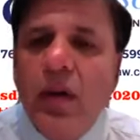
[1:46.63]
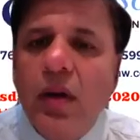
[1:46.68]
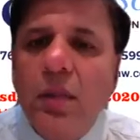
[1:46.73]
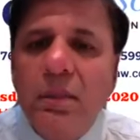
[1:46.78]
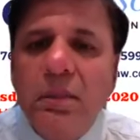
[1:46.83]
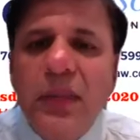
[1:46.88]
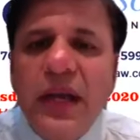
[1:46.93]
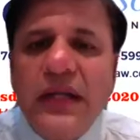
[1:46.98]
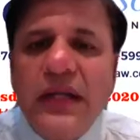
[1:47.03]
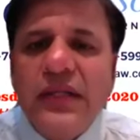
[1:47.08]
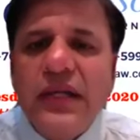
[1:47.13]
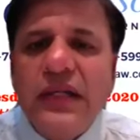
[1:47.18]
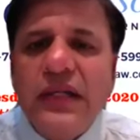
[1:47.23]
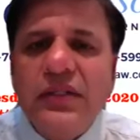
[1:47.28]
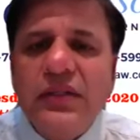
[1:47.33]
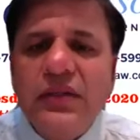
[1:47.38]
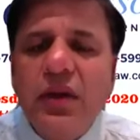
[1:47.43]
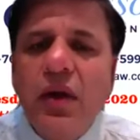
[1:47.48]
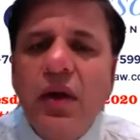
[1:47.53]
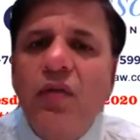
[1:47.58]

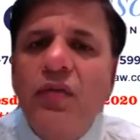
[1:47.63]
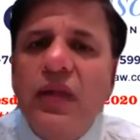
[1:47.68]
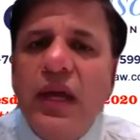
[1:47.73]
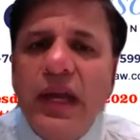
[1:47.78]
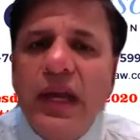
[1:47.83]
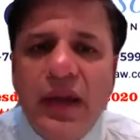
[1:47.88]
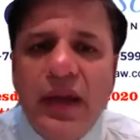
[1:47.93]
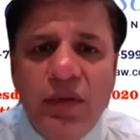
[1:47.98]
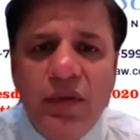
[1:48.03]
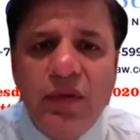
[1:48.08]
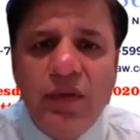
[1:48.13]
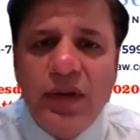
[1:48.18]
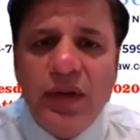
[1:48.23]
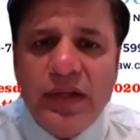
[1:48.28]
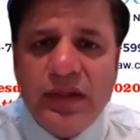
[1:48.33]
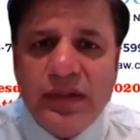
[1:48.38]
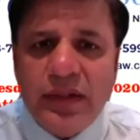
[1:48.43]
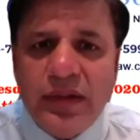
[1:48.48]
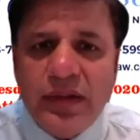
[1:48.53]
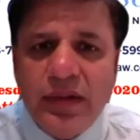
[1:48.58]
Basics of the E1
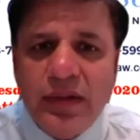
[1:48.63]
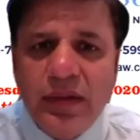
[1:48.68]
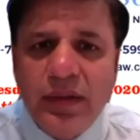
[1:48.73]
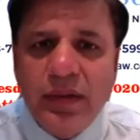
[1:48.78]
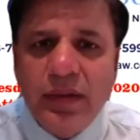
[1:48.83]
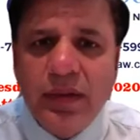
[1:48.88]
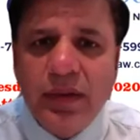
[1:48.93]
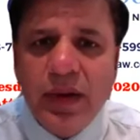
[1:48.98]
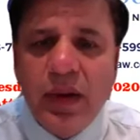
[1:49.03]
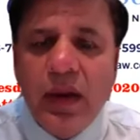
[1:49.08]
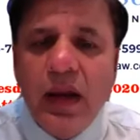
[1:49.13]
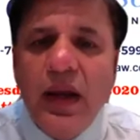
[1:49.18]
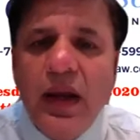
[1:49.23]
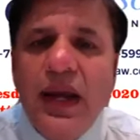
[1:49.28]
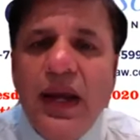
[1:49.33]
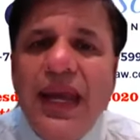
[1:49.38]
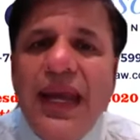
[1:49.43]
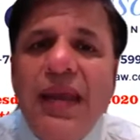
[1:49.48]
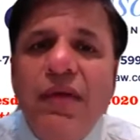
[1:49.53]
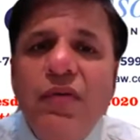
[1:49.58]
visa.
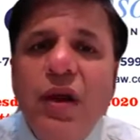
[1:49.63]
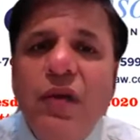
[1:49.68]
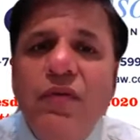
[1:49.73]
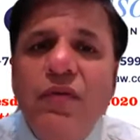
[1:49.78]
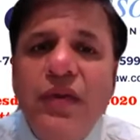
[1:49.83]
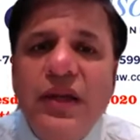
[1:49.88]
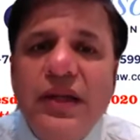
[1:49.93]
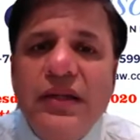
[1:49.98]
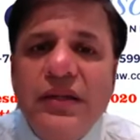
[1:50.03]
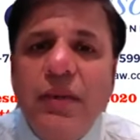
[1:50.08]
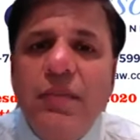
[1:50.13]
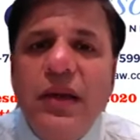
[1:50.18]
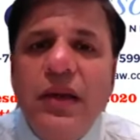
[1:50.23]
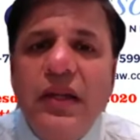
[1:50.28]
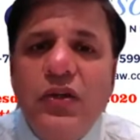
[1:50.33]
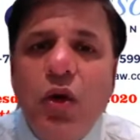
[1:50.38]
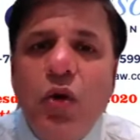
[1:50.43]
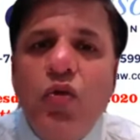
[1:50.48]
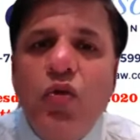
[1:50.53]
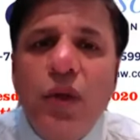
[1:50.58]
E1 visa means
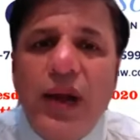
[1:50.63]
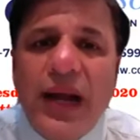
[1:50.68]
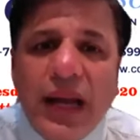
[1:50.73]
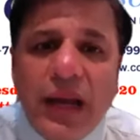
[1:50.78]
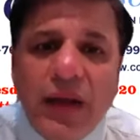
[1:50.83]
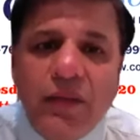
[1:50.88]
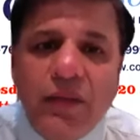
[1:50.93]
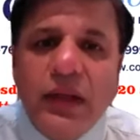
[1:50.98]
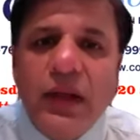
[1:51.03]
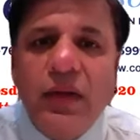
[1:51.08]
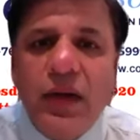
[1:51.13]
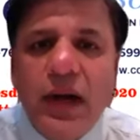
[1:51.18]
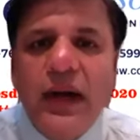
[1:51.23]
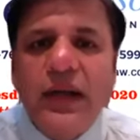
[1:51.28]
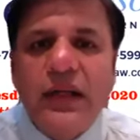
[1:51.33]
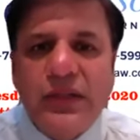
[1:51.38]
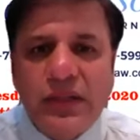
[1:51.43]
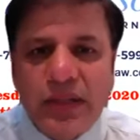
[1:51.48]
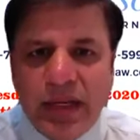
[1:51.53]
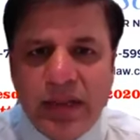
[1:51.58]
you're trading with the
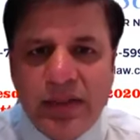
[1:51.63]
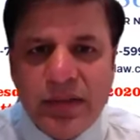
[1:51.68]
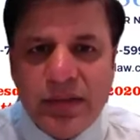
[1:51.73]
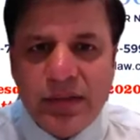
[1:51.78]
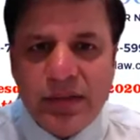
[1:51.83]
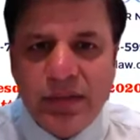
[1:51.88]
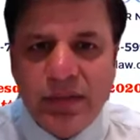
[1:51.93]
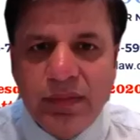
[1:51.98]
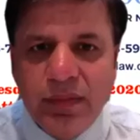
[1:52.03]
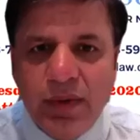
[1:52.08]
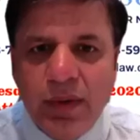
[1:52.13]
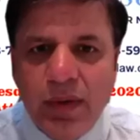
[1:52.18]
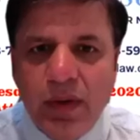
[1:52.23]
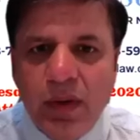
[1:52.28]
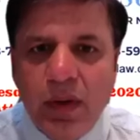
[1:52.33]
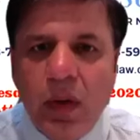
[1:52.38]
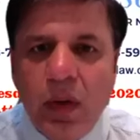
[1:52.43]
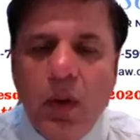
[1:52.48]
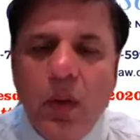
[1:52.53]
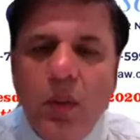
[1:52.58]
United States.
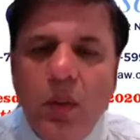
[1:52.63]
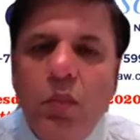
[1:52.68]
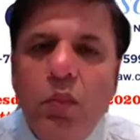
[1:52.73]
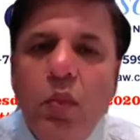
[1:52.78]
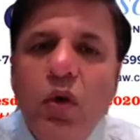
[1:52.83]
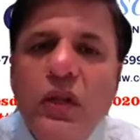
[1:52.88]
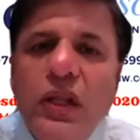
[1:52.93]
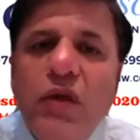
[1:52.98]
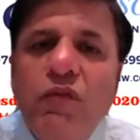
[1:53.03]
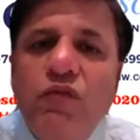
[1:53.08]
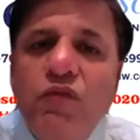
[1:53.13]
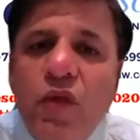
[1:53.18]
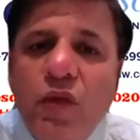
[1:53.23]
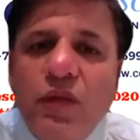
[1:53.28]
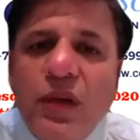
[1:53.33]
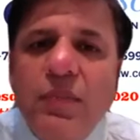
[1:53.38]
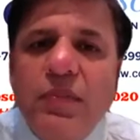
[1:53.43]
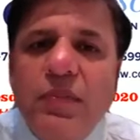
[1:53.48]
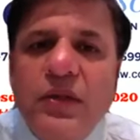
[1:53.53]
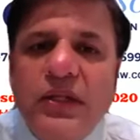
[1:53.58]
More than
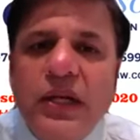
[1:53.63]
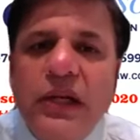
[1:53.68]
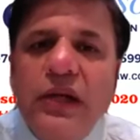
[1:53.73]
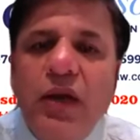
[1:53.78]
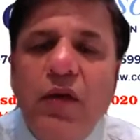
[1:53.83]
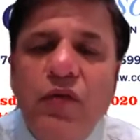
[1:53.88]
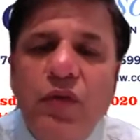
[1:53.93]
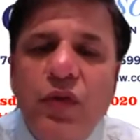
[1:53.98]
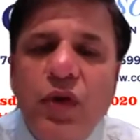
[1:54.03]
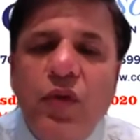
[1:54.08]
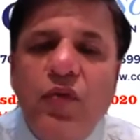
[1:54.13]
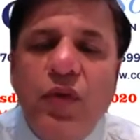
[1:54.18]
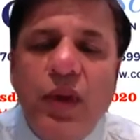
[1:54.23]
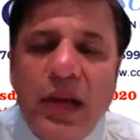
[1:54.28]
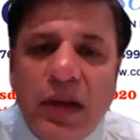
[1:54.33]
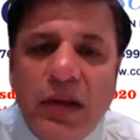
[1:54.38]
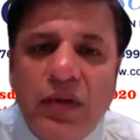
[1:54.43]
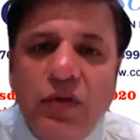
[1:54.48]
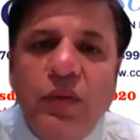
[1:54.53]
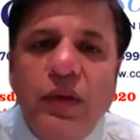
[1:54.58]
50% of your trade
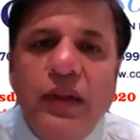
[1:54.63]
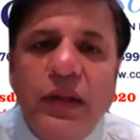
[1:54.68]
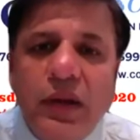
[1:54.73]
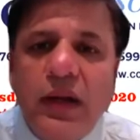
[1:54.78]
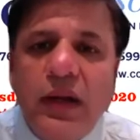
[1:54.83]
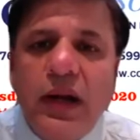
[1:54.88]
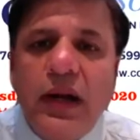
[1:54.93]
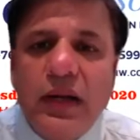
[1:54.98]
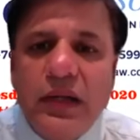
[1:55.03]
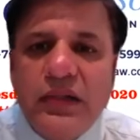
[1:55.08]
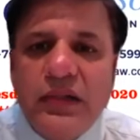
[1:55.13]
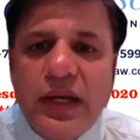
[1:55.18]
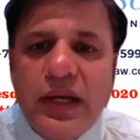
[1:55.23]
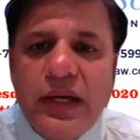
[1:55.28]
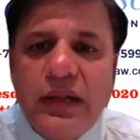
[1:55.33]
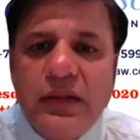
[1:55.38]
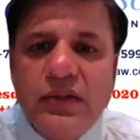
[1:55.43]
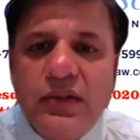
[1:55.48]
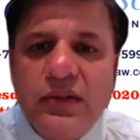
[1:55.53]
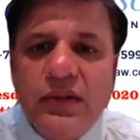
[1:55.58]
is with the United
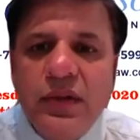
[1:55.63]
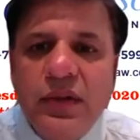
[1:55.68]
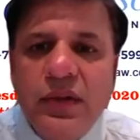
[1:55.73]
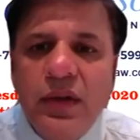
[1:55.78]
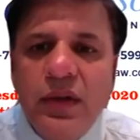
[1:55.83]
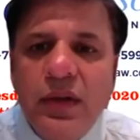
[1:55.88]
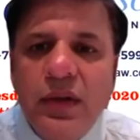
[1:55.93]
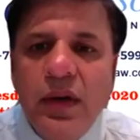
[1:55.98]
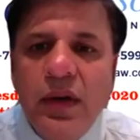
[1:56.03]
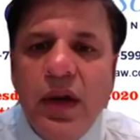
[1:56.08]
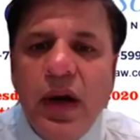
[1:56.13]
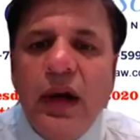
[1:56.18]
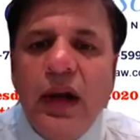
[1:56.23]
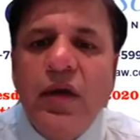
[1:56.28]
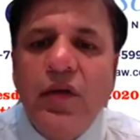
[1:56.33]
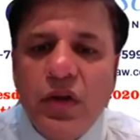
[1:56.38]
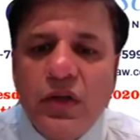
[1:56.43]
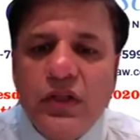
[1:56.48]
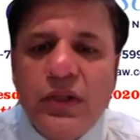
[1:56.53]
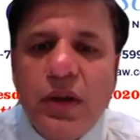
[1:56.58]
States. And
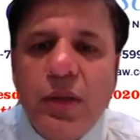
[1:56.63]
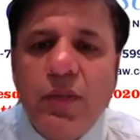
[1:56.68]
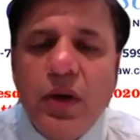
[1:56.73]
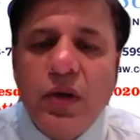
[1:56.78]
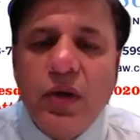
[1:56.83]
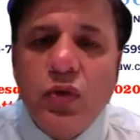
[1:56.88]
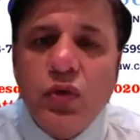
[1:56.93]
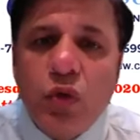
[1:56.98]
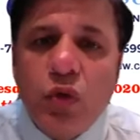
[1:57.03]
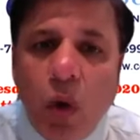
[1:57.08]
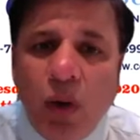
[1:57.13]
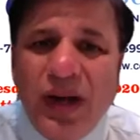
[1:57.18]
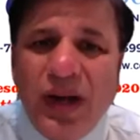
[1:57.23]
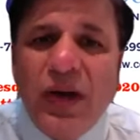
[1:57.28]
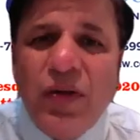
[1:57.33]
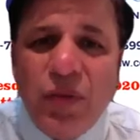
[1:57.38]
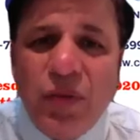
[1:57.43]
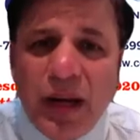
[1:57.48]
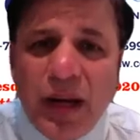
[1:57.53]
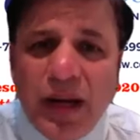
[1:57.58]
if you're someone who's already
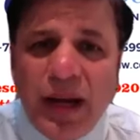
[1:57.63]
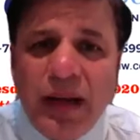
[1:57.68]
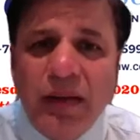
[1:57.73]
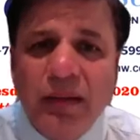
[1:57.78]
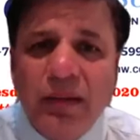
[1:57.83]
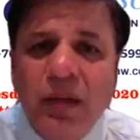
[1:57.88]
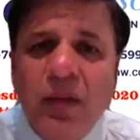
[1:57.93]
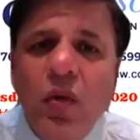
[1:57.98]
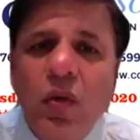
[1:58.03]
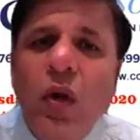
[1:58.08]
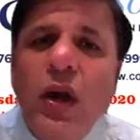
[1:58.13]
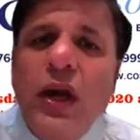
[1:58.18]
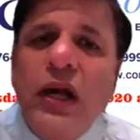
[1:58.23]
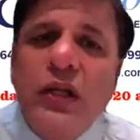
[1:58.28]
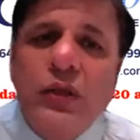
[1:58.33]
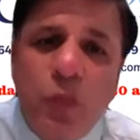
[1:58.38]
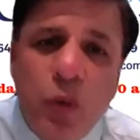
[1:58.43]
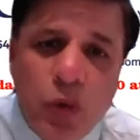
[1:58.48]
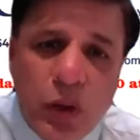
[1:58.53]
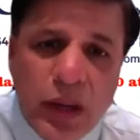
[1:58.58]
trading,
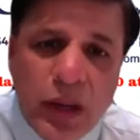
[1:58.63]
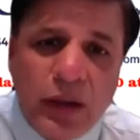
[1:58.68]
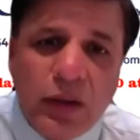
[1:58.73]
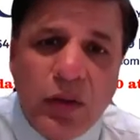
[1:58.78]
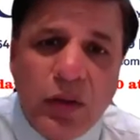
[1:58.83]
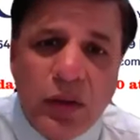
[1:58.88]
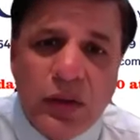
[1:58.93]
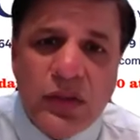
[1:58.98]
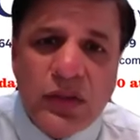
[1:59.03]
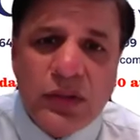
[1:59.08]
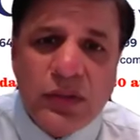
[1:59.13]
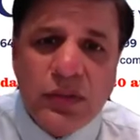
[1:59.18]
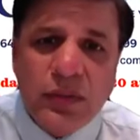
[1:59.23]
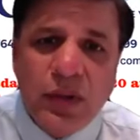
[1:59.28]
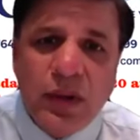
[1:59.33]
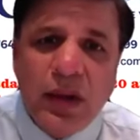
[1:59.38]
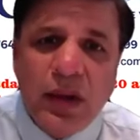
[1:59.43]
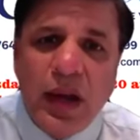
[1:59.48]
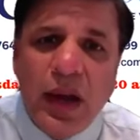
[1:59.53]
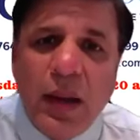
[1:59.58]
exporting goods,
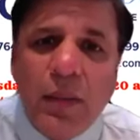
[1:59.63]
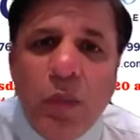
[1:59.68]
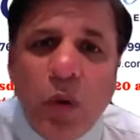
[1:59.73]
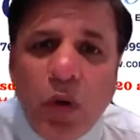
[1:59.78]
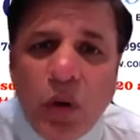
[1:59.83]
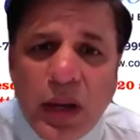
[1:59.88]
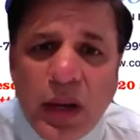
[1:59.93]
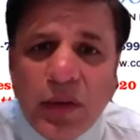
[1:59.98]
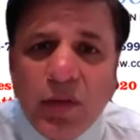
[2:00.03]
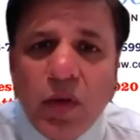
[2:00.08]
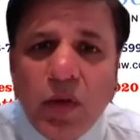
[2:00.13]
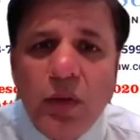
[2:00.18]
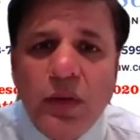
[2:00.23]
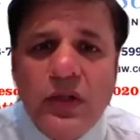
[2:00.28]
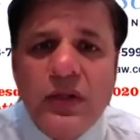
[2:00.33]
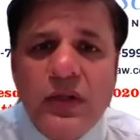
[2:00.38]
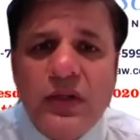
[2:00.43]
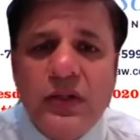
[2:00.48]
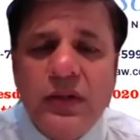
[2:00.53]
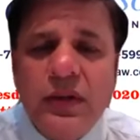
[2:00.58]
importing
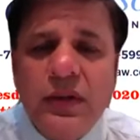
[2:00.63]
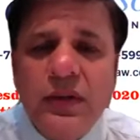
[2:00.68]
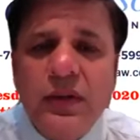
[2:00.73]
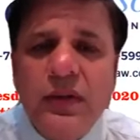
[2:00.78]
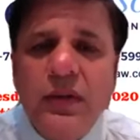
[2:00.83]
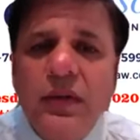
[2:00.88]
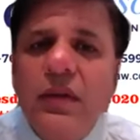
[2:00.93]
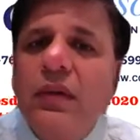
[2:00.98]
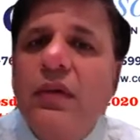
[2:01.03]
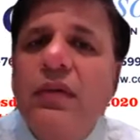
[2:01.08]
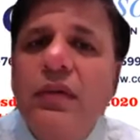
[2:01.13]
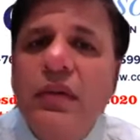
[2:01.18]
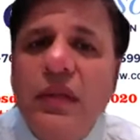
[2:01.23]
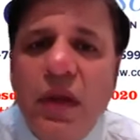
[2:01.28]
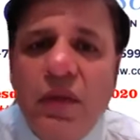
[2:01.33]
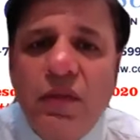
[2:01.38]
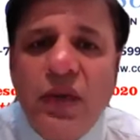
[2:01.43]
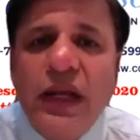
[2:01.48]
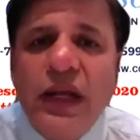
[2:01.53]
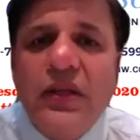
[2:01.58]
goods,
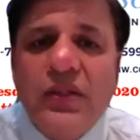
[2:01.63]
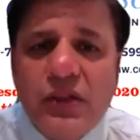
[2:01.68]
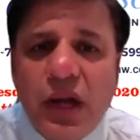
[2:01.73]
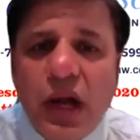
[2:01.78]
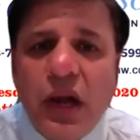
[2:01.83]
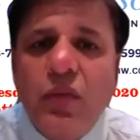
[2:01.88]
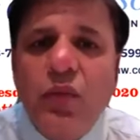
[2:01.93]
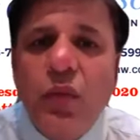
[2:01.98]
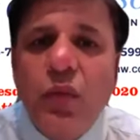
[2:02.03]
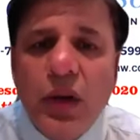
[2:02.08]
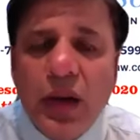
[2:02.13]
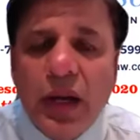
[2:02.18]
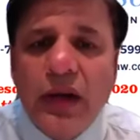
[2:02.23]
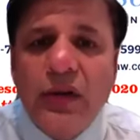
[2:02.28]
then we can start working